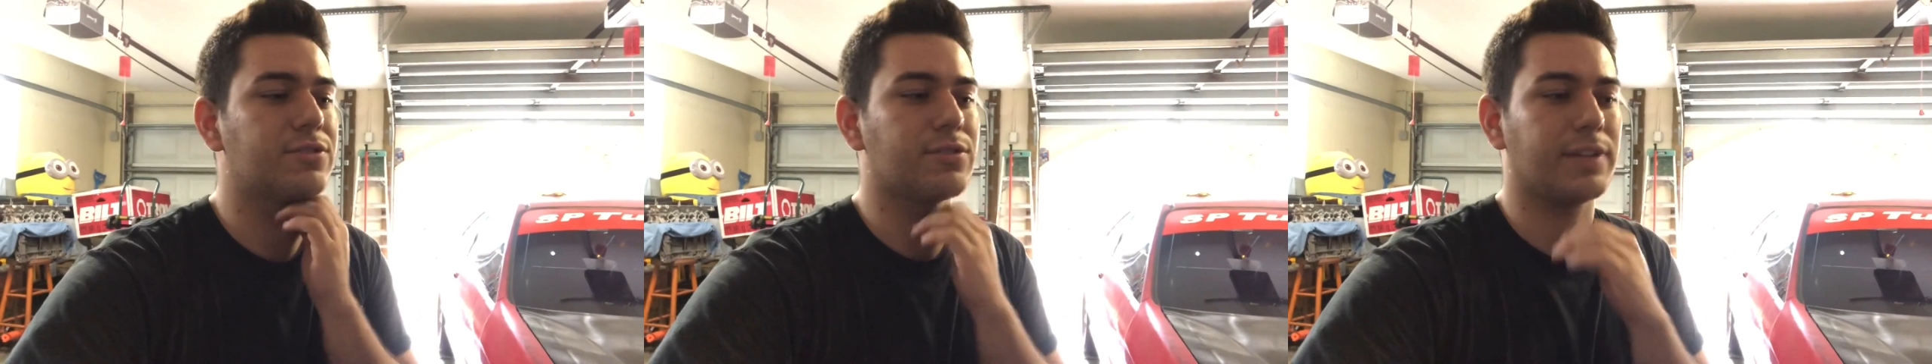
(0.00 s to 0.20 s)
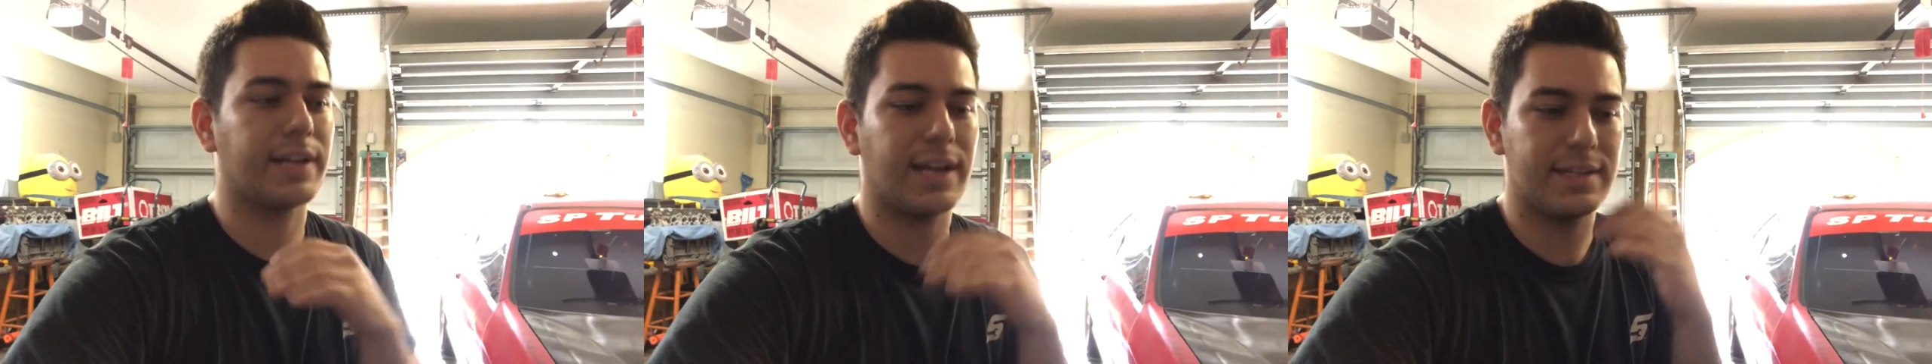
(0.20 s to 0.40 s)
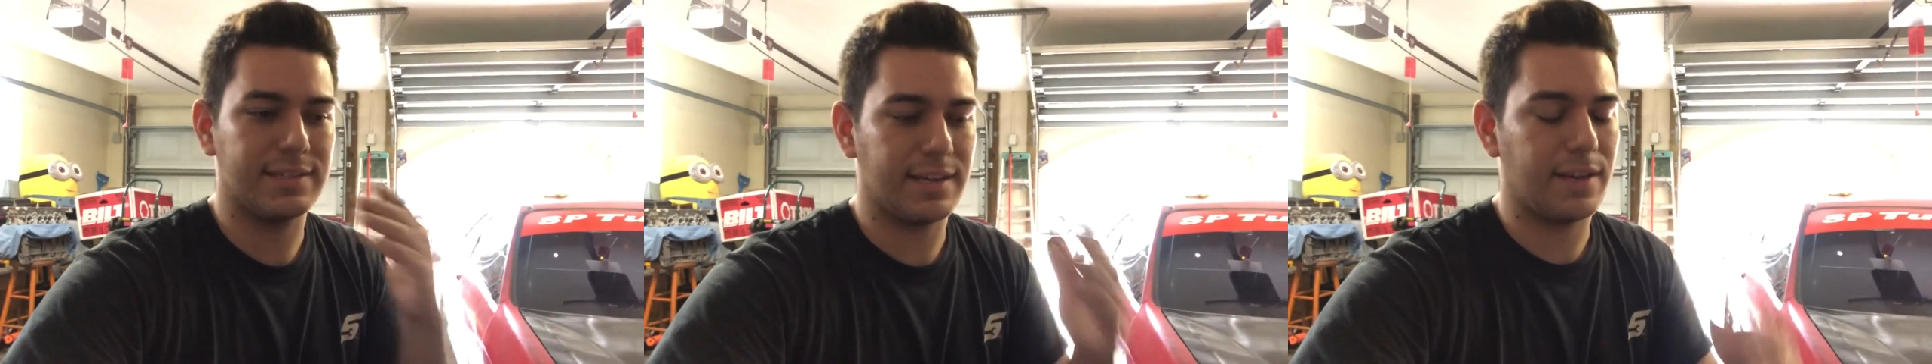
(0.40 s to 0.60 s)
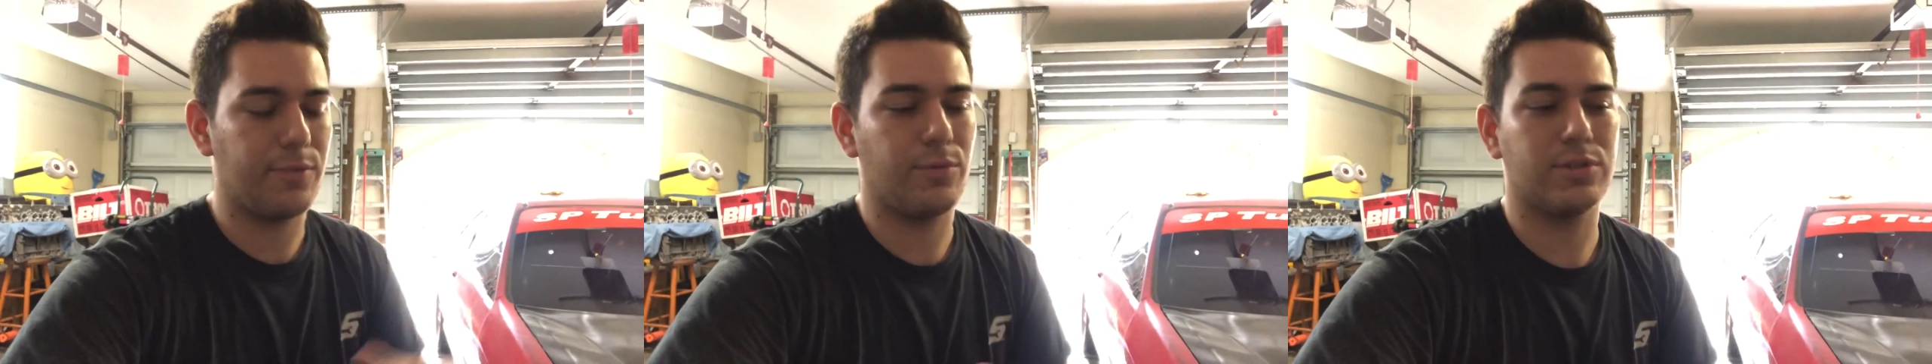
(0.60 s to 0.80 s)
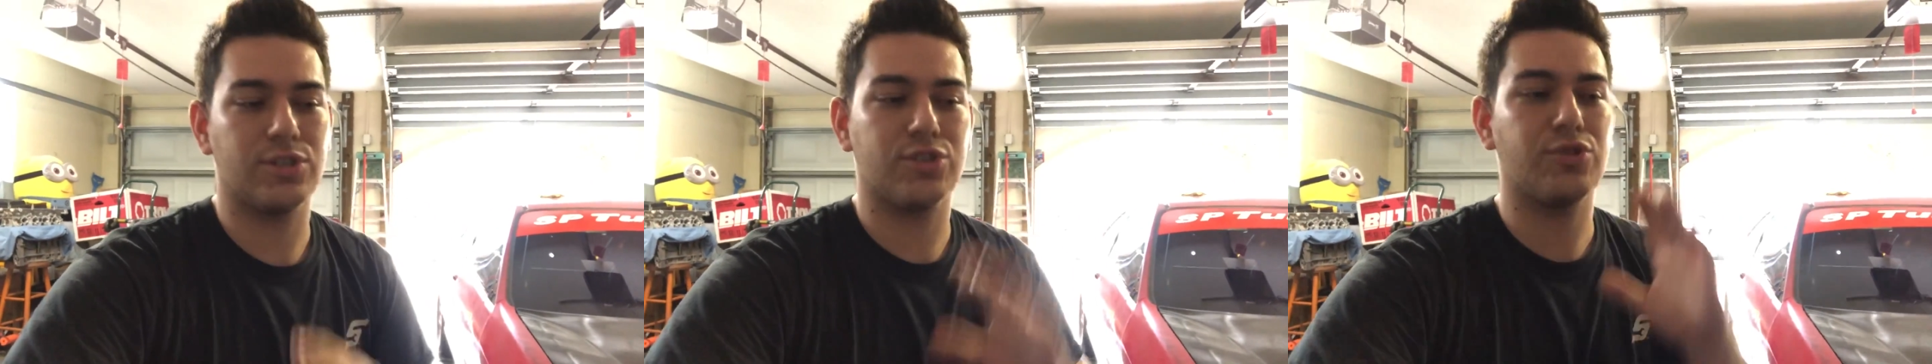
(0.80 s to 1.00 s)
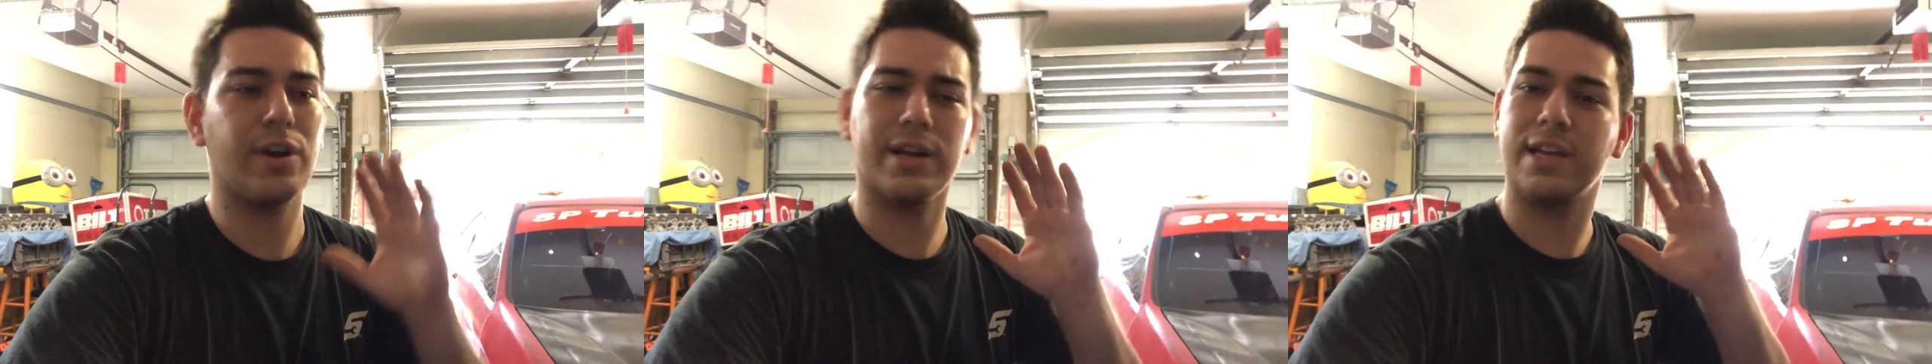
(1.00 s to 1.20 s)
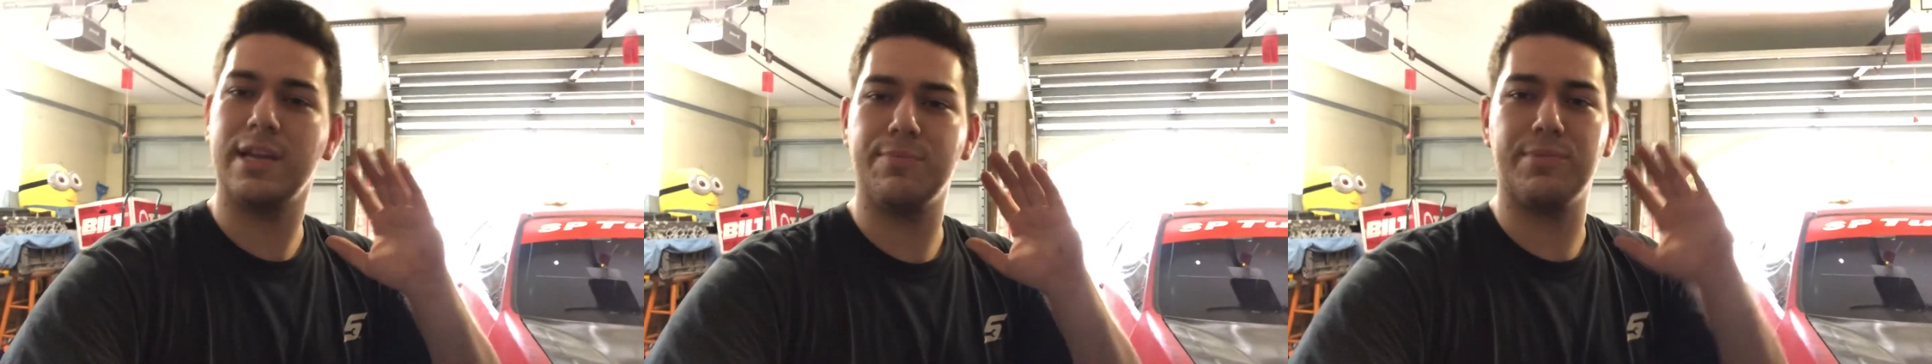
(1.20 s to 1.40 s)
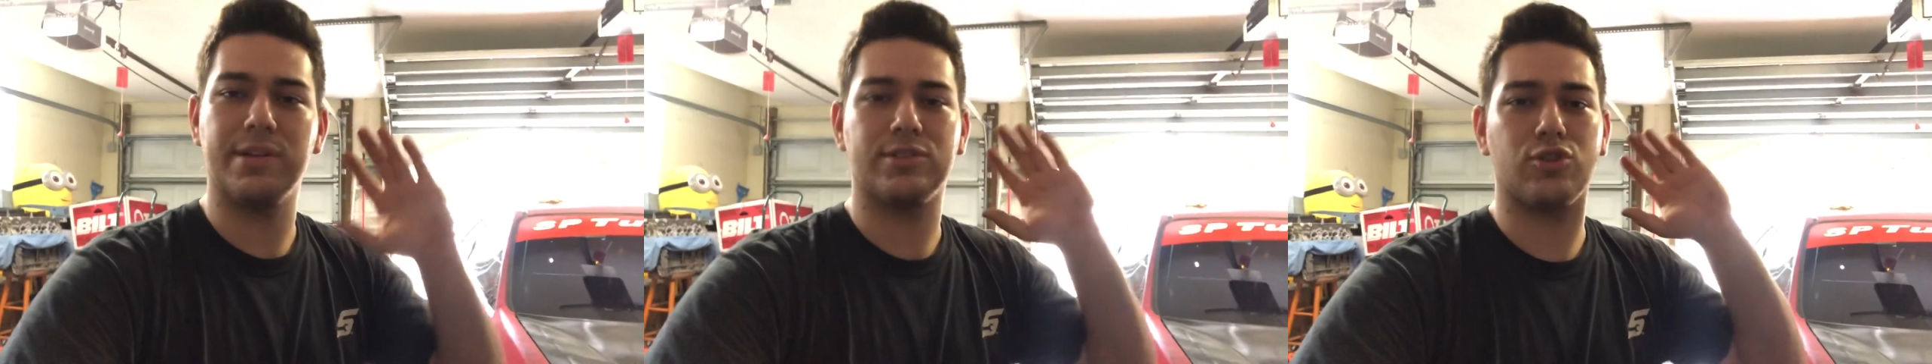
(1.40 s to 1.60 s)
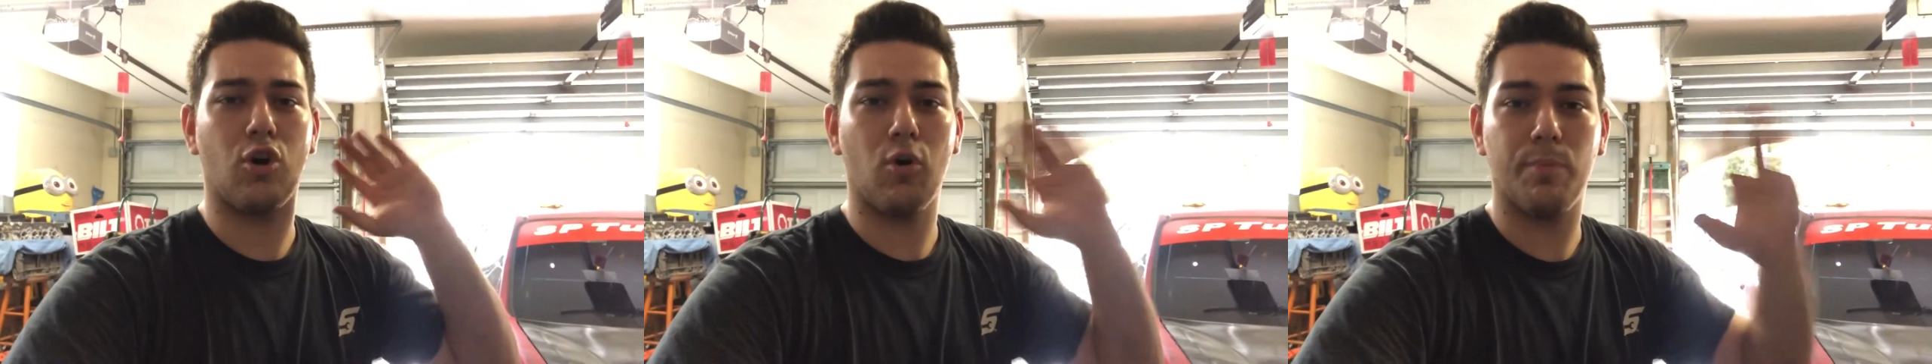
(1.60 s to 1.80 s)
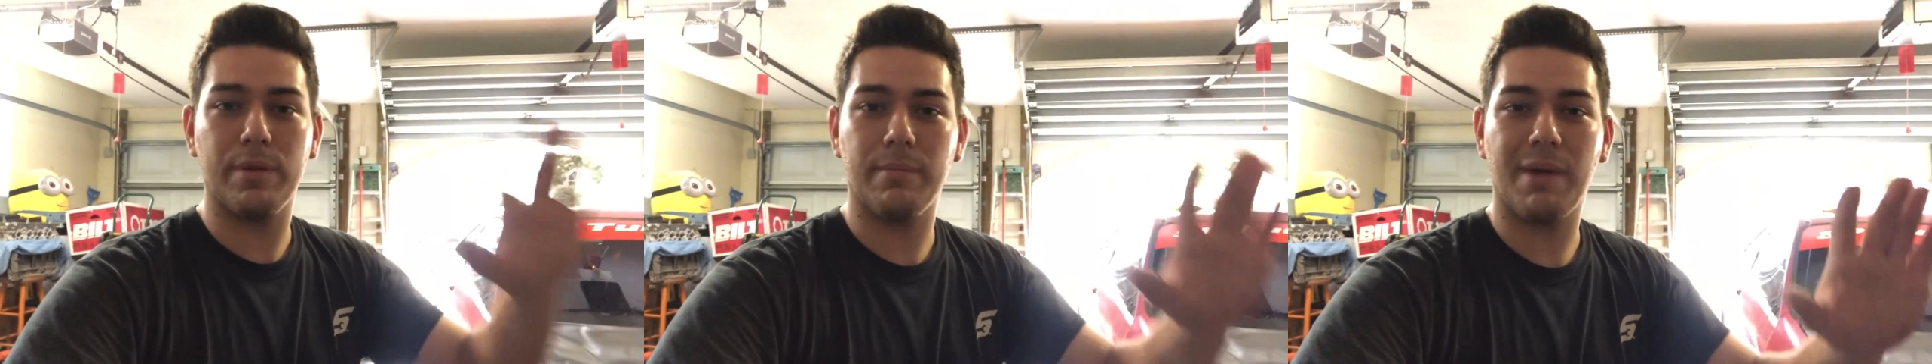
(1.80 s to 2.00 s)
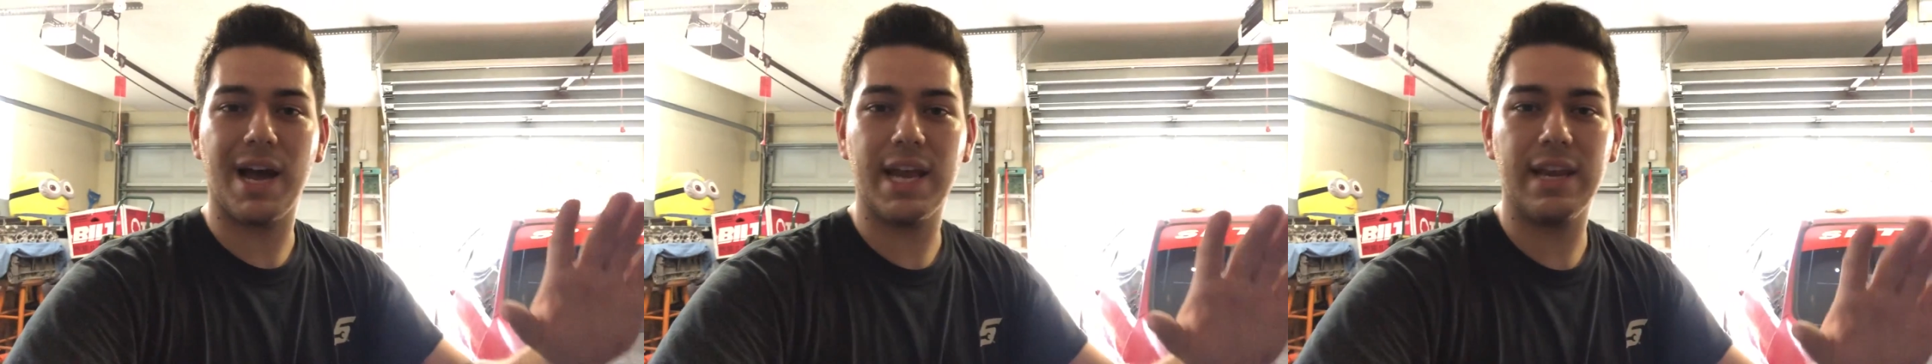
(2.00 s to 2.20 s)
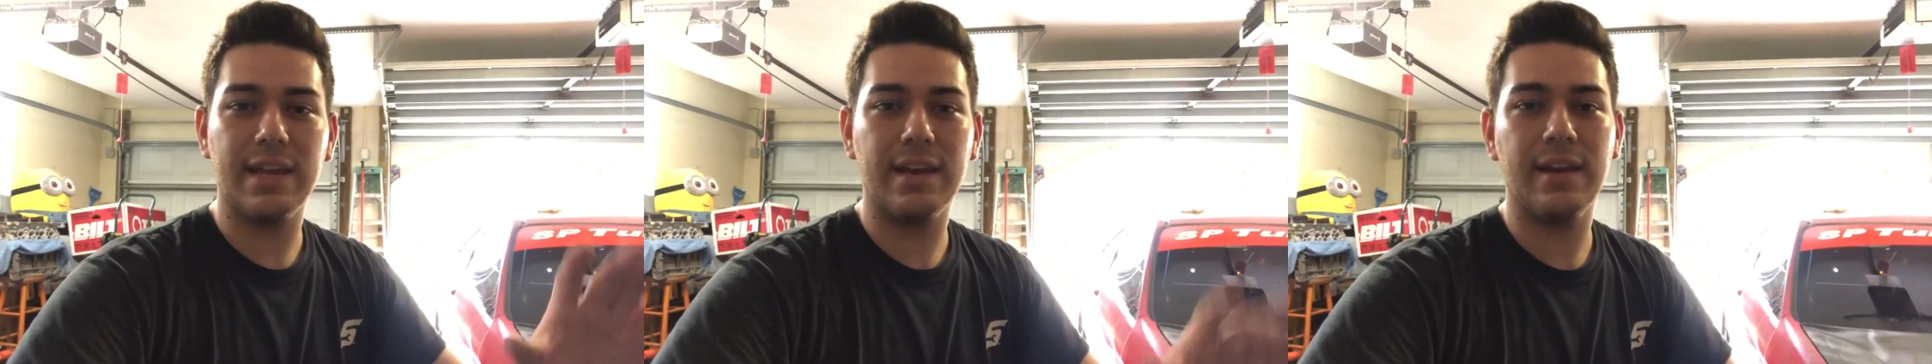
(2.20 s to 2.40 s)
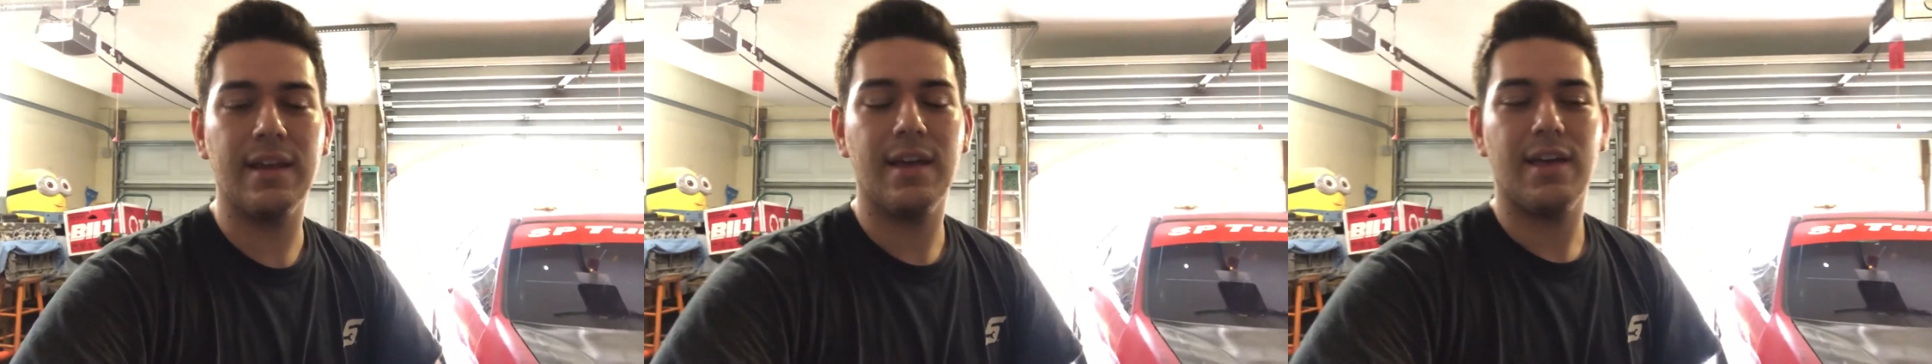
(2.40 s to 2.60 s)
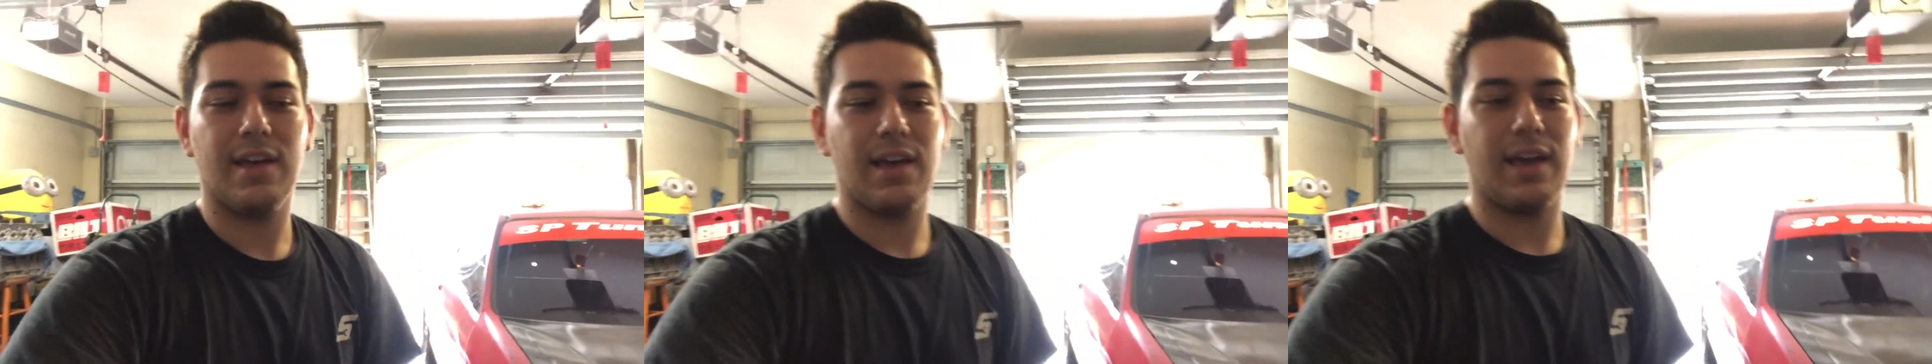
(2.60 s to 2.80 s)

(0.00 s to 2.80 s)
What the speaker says: So like I said, we're just trying to keep this open-minded